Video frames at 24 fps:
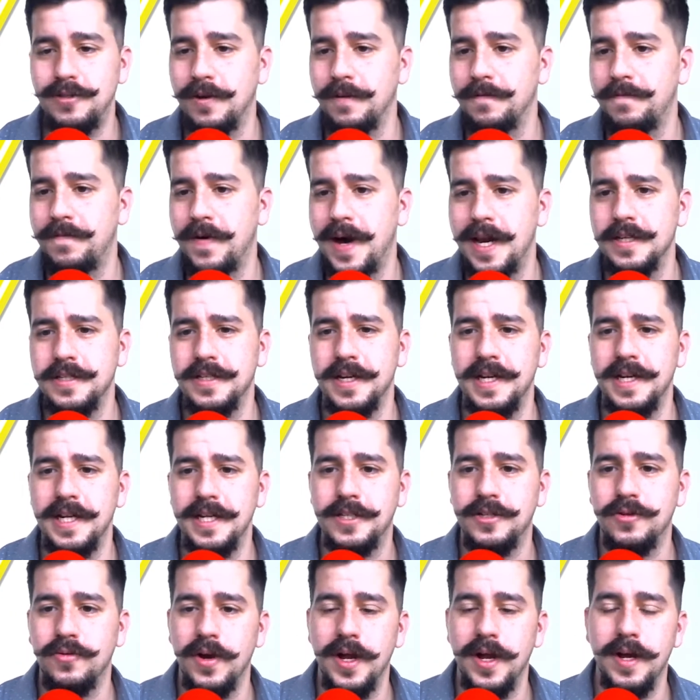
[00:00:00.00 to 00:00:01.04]
You can find us on
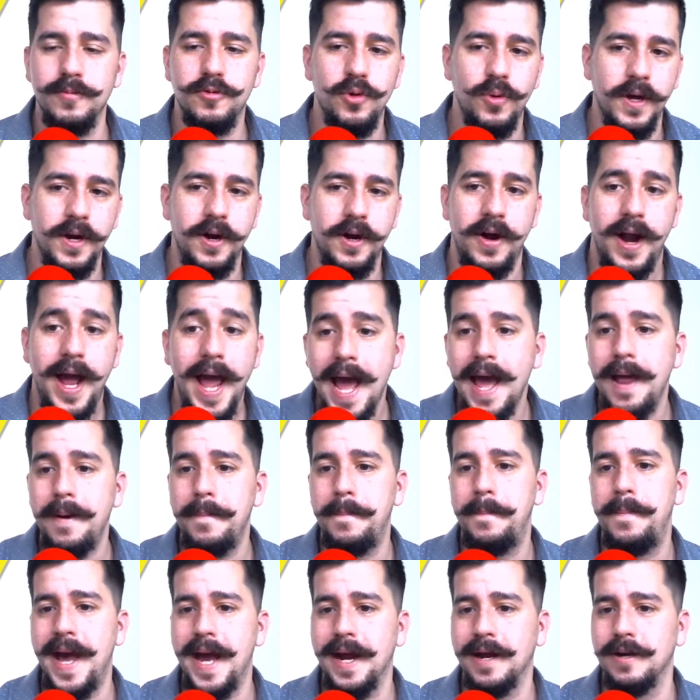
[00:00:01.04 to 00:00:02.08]
Instagram, Twitter,
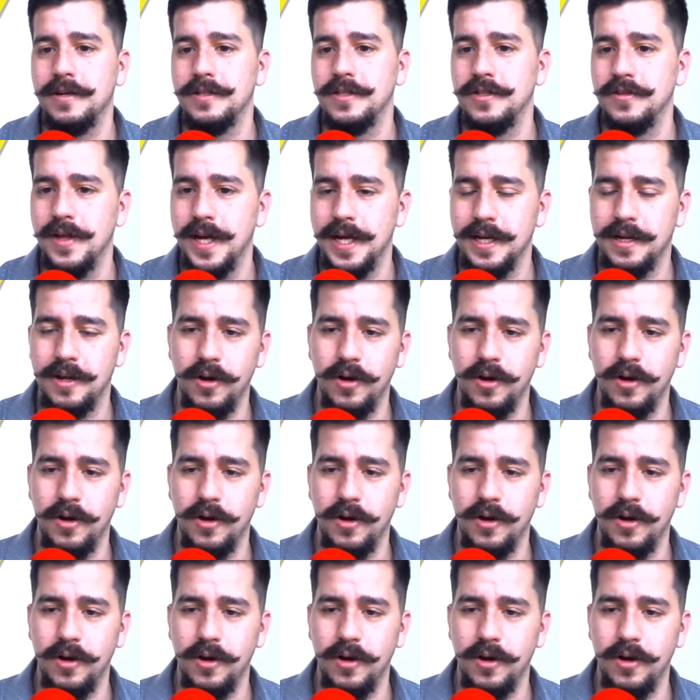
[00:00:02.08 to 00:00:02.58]
at Packers Select.